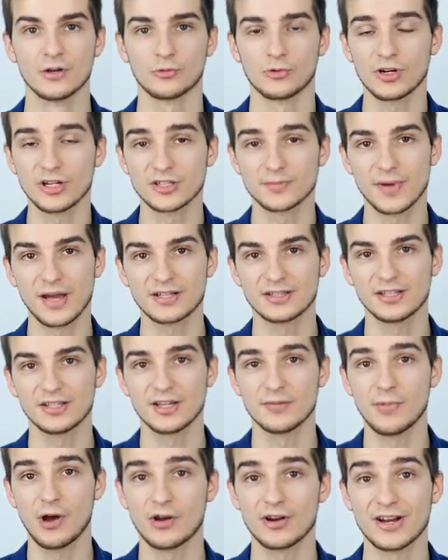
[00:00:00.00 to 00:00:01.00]
we're
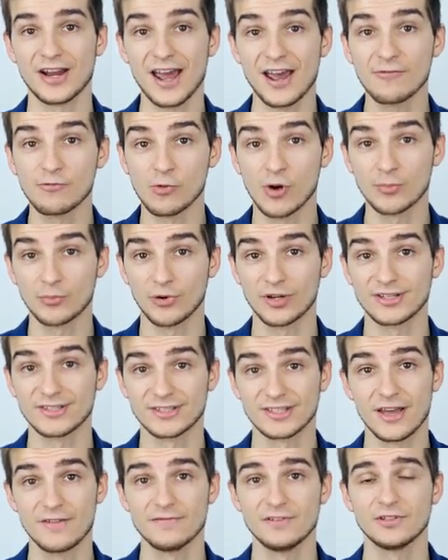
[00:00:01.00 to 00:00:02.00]
expecting about an
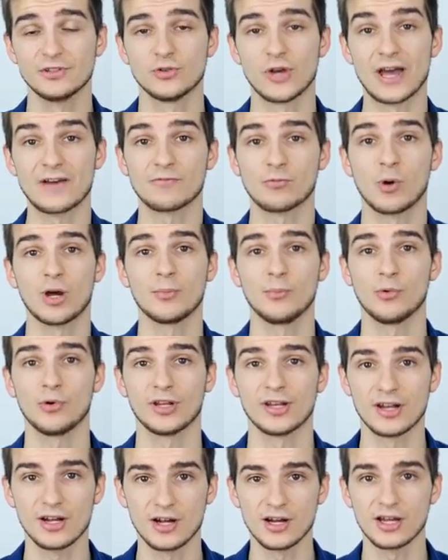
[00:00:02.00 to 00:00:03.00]
f1.7 to
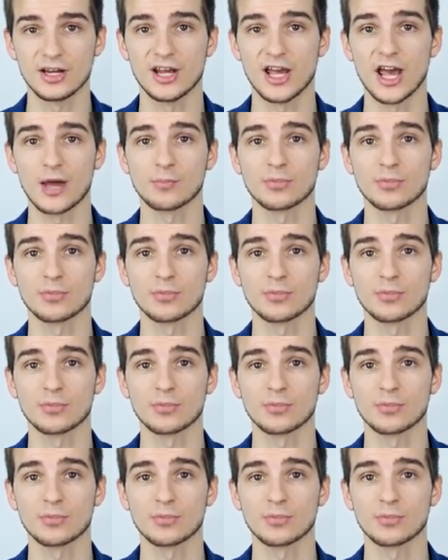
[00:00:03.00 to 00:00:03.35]
f1.9